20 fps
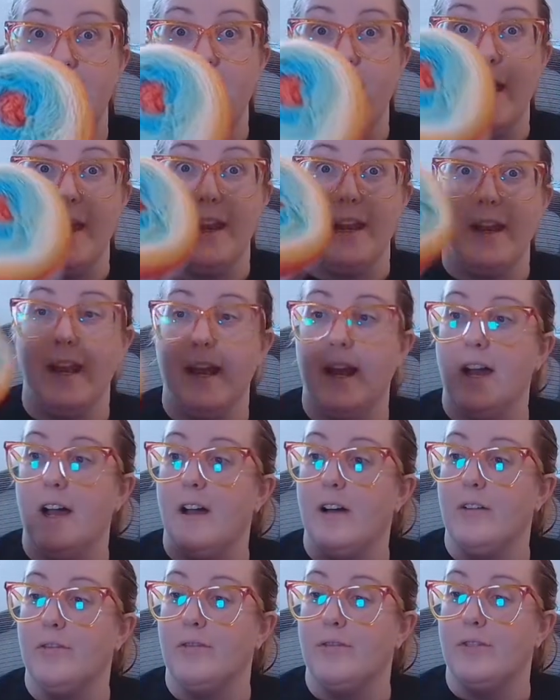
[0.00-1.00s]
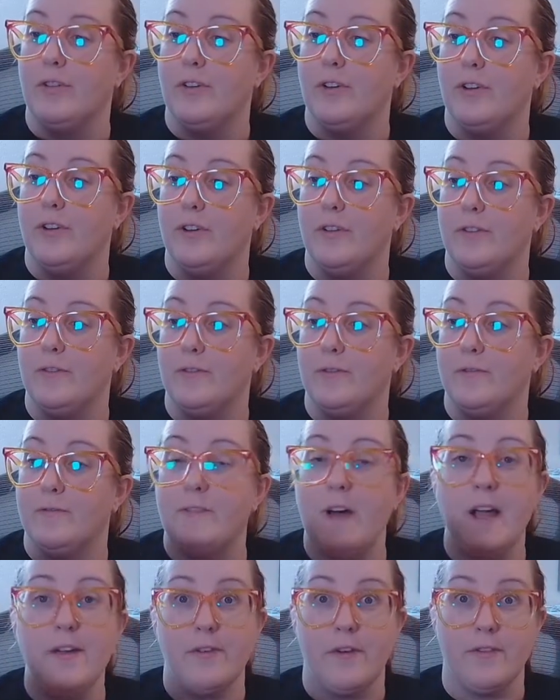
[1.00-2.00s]
and I have
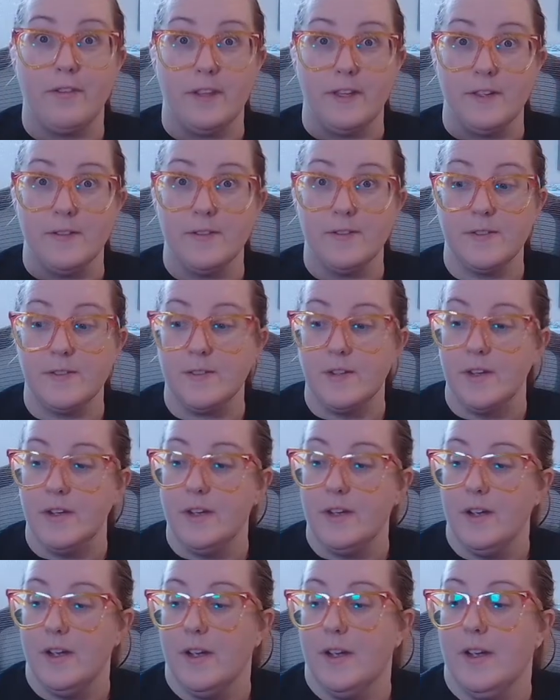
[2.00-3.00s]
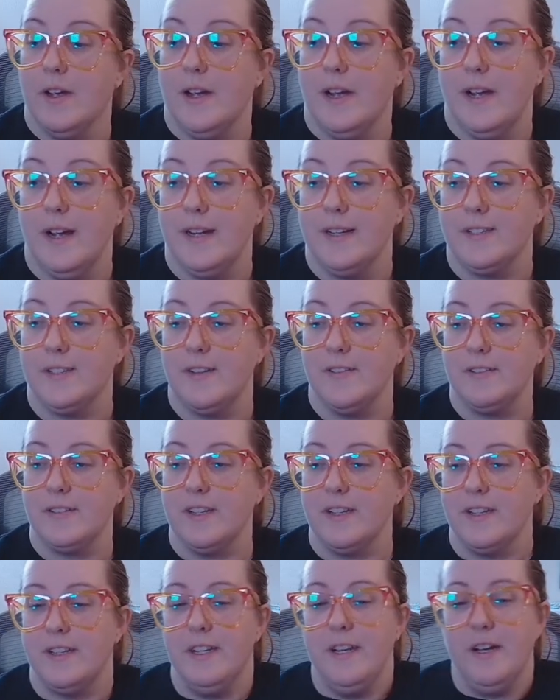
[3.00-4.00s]
5 of these. So I was
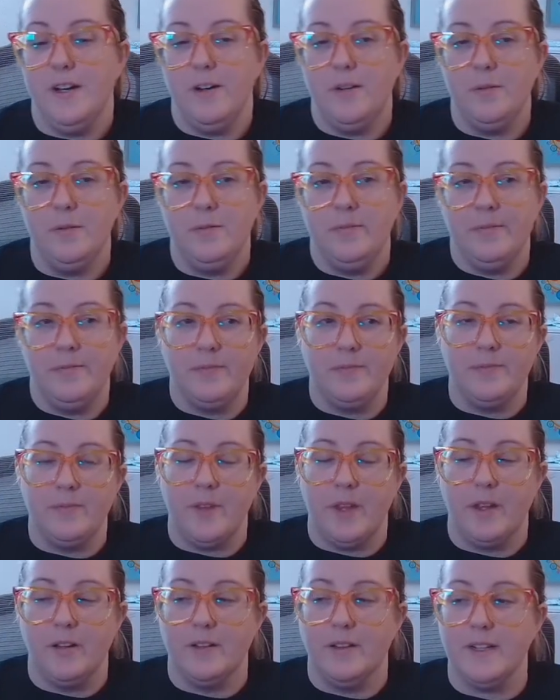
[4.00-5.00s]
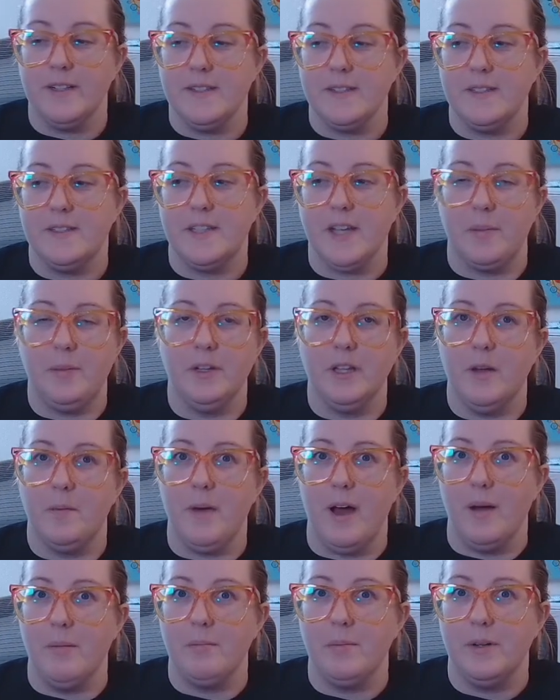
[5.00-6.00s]
like, you know, let's double them
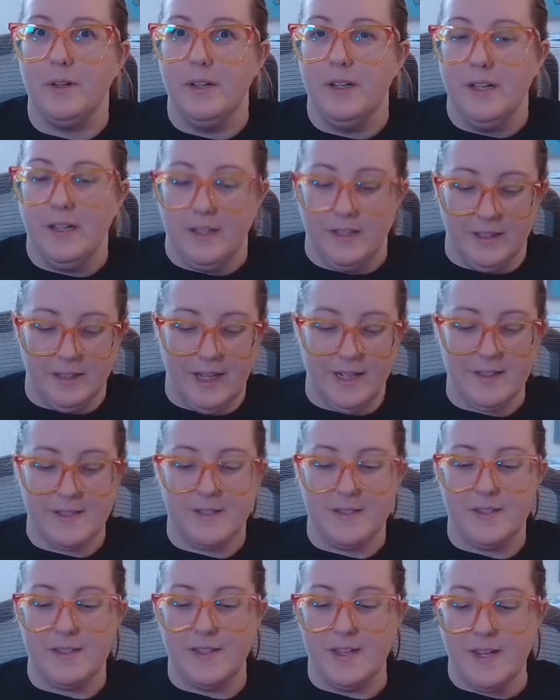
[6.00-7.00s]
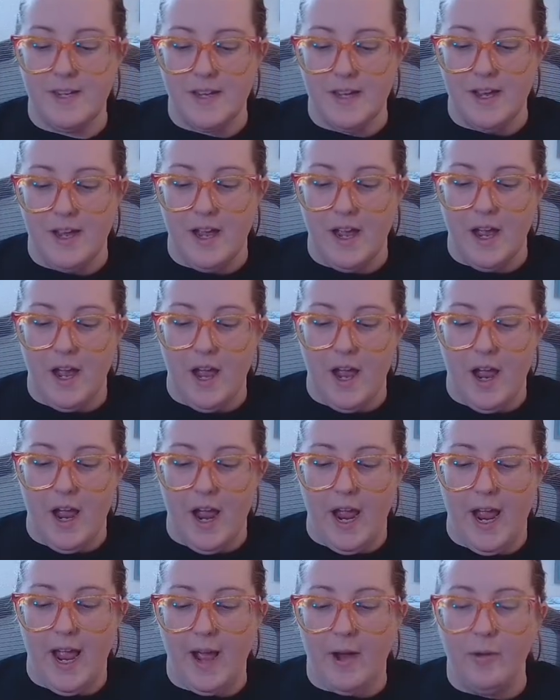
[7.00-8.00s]
up. Let's see
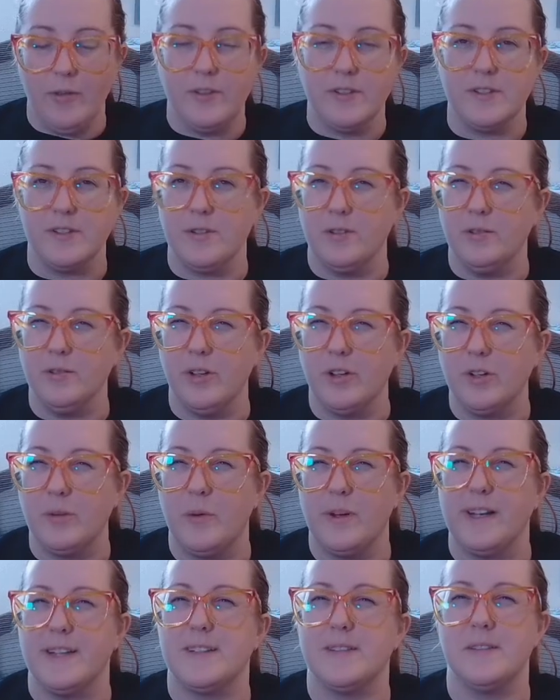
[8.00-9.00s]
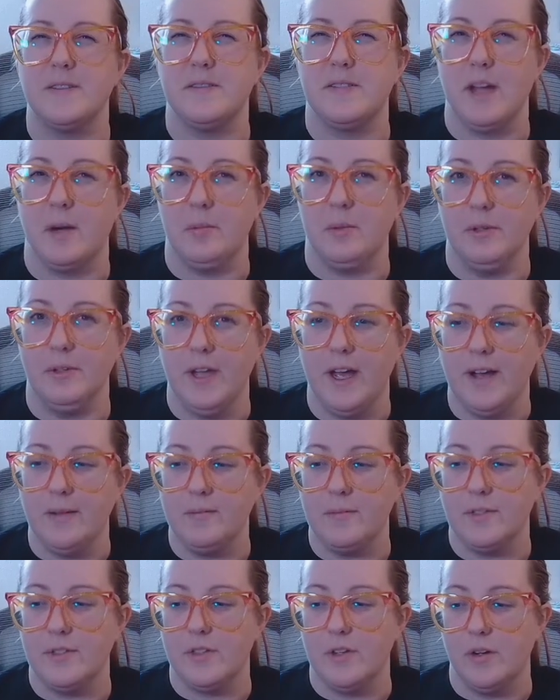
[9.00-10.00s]
how this will look when it's doubled
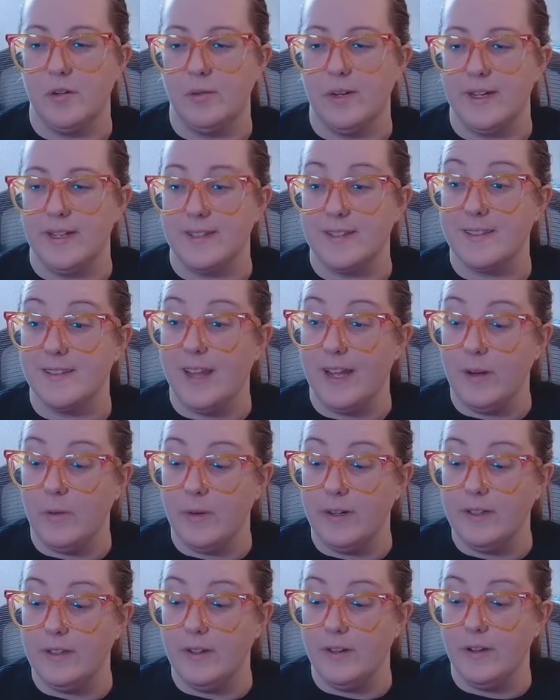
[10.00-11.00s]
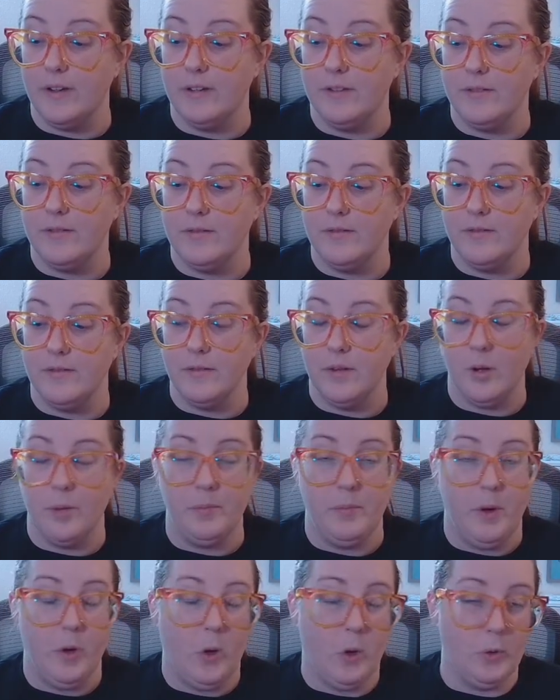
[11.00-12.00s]
up. So it's lightweight yarn,
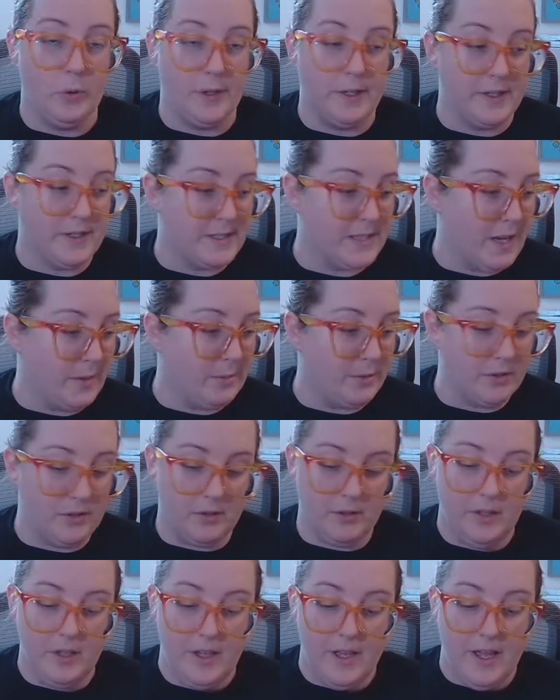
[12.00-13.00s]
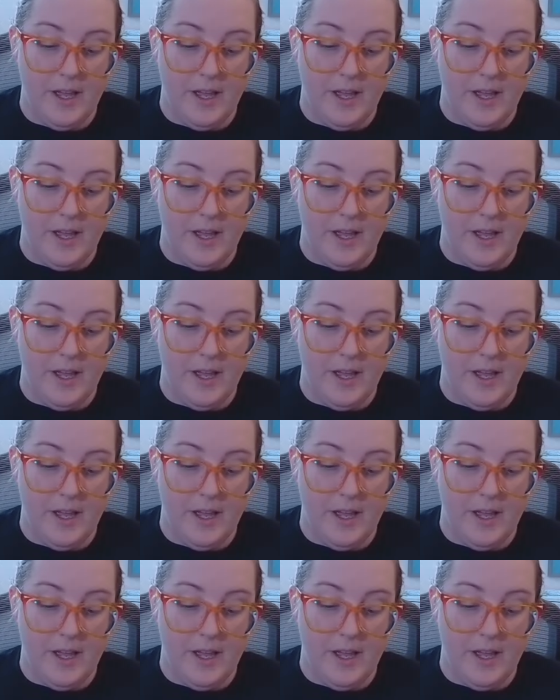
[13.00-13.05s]
holding double,